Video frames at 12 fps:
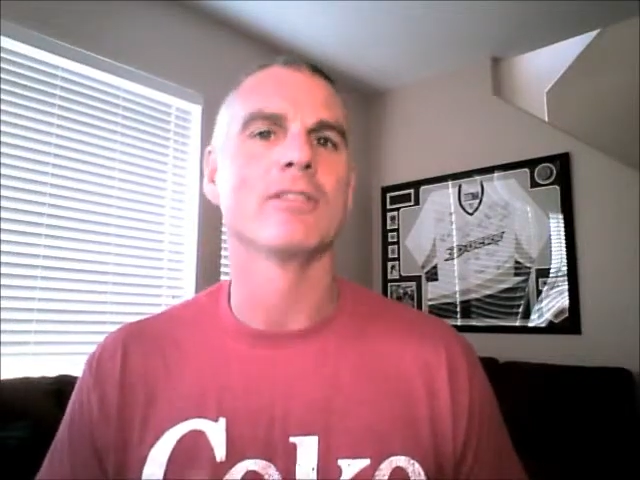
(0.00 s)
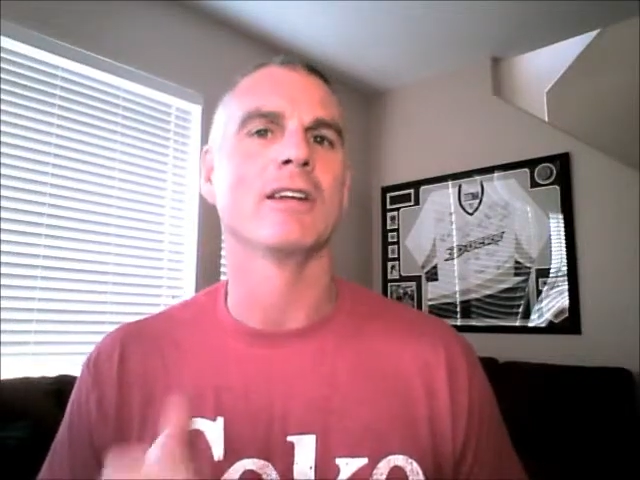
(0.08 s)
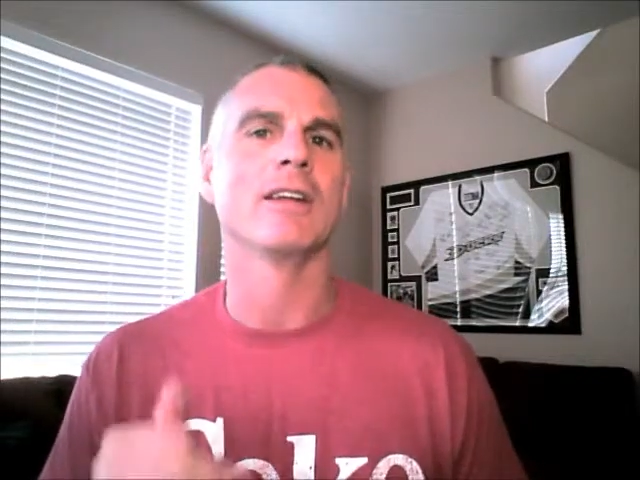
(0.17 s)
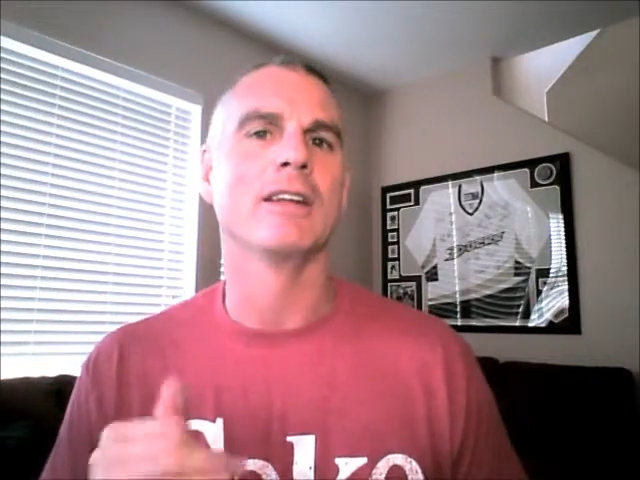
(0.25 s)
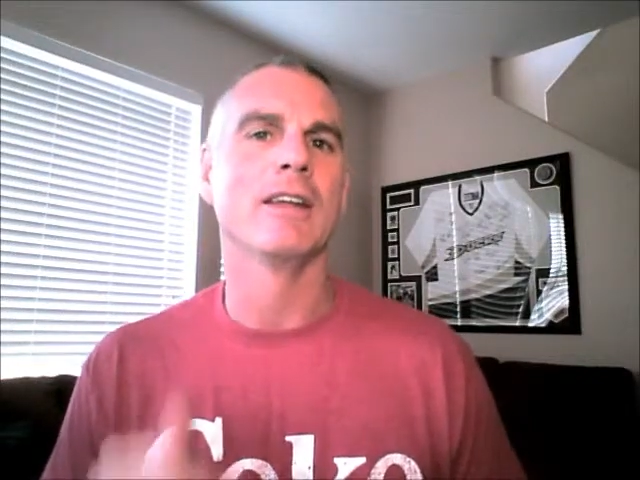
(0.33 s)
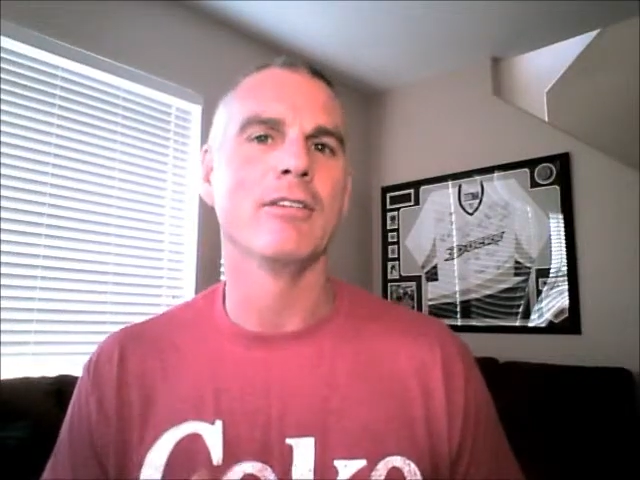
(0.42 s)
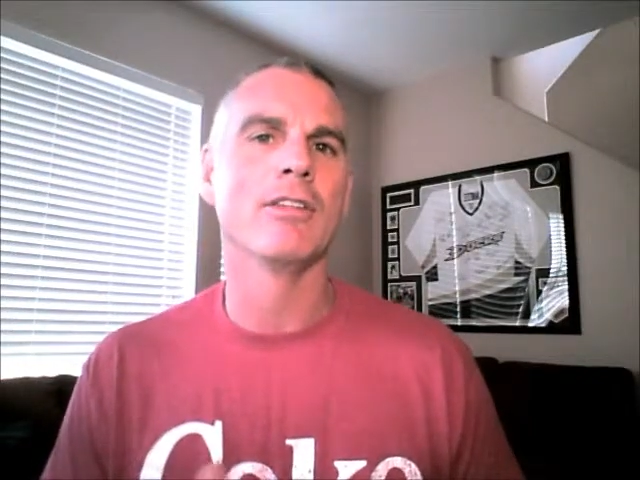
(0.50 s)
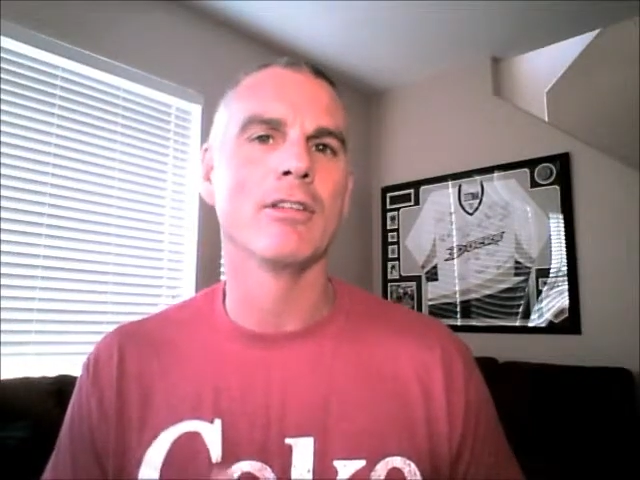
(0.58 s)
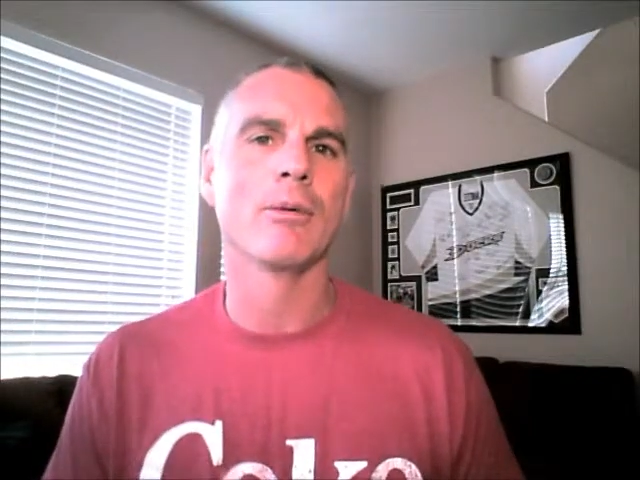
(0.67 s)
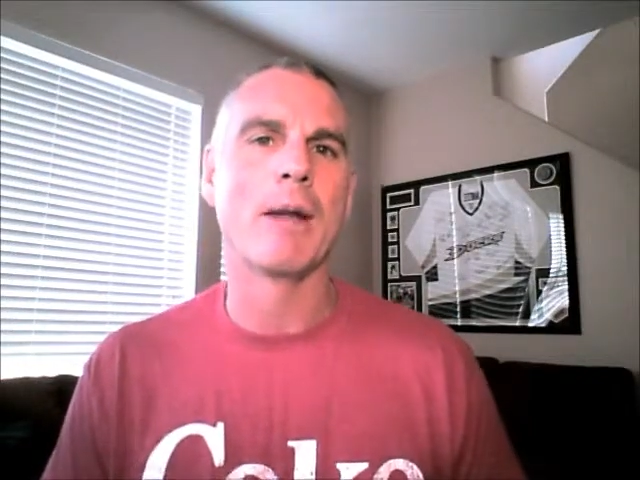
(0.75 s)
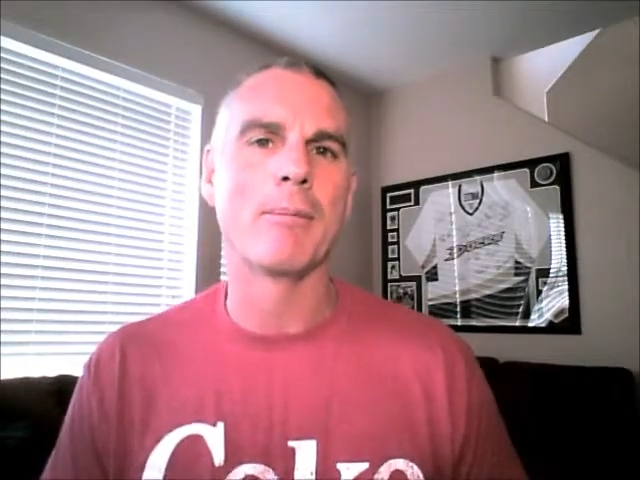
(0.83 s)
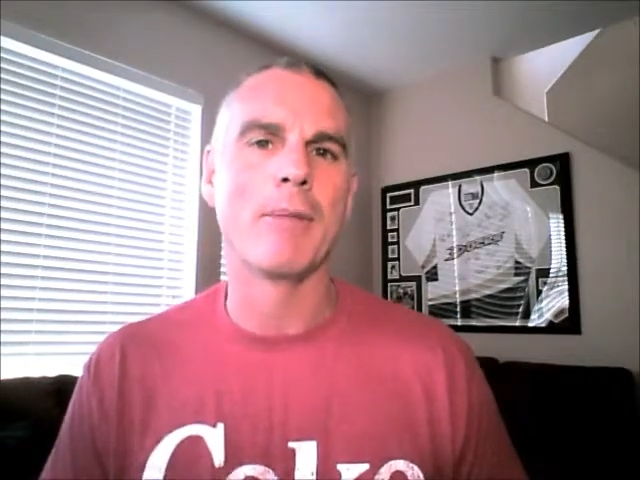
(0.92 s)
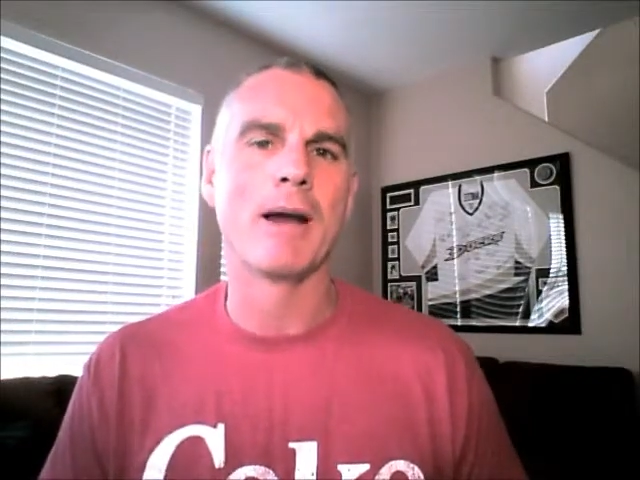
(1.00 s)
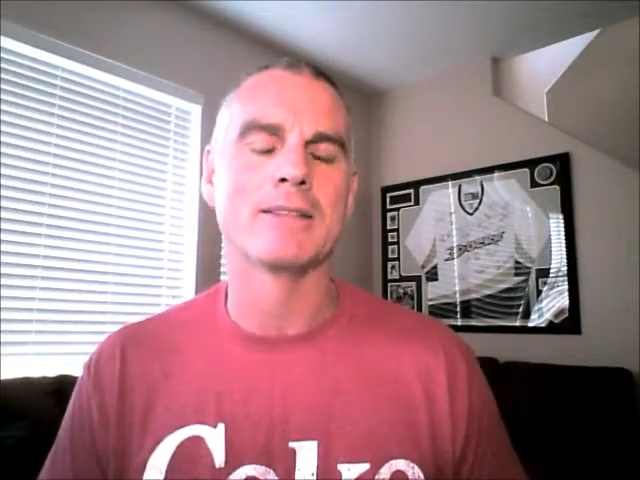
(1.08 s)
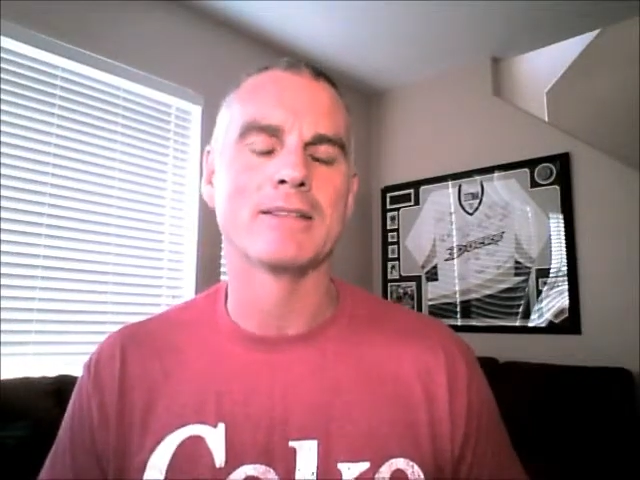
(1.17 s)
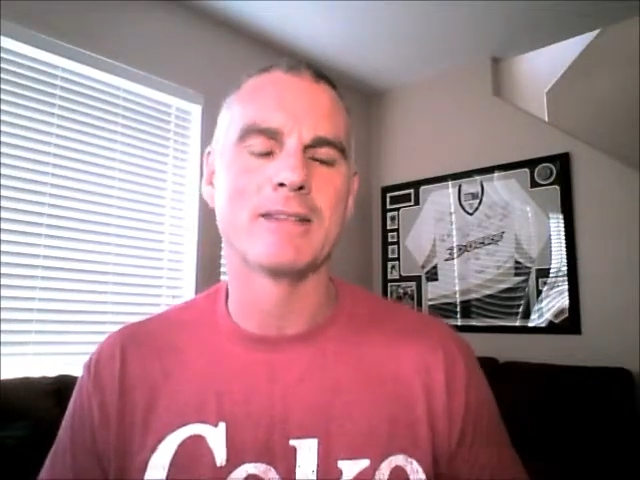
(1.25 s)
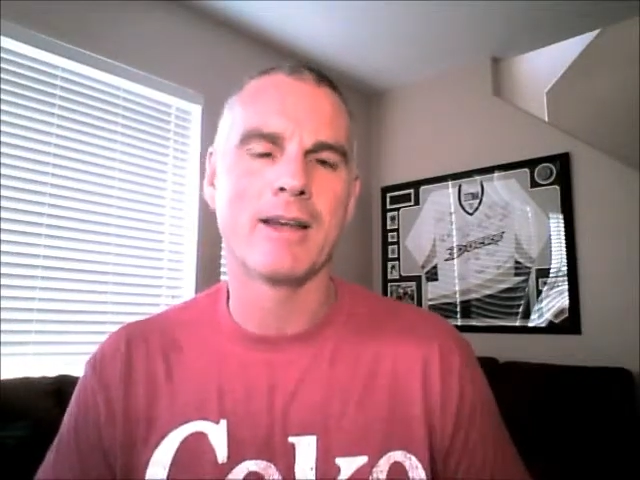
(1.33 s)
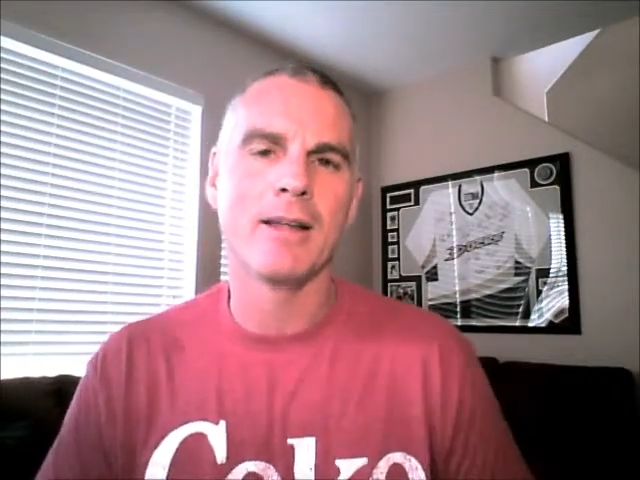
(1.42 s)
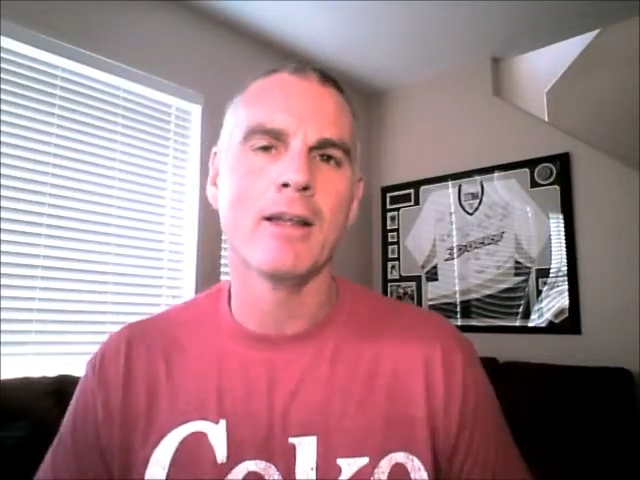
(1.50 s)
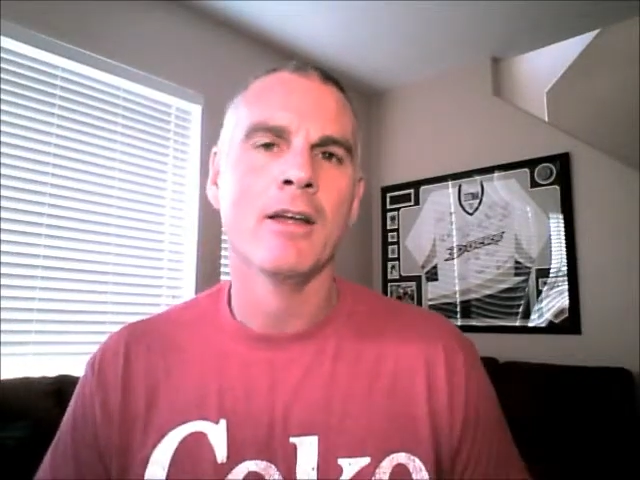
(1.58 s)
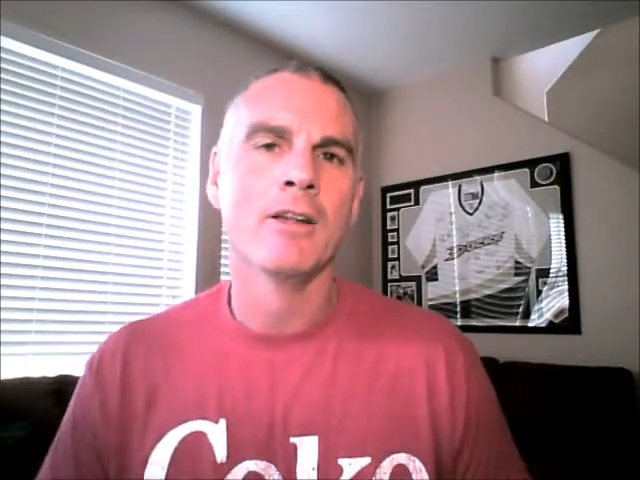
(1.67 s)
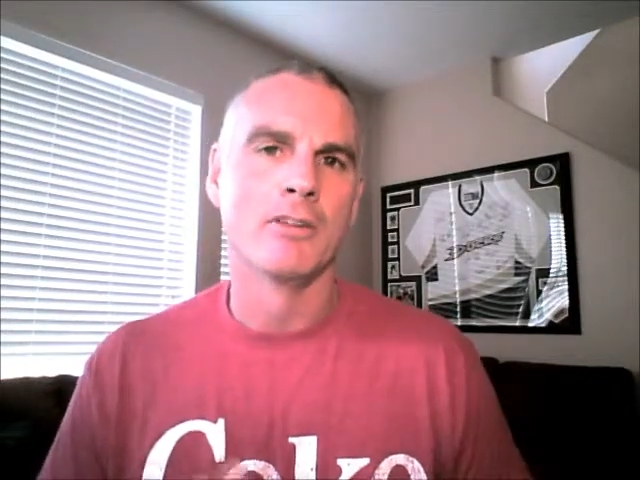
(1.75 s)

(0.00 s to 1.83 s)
It's going to give you the right mindset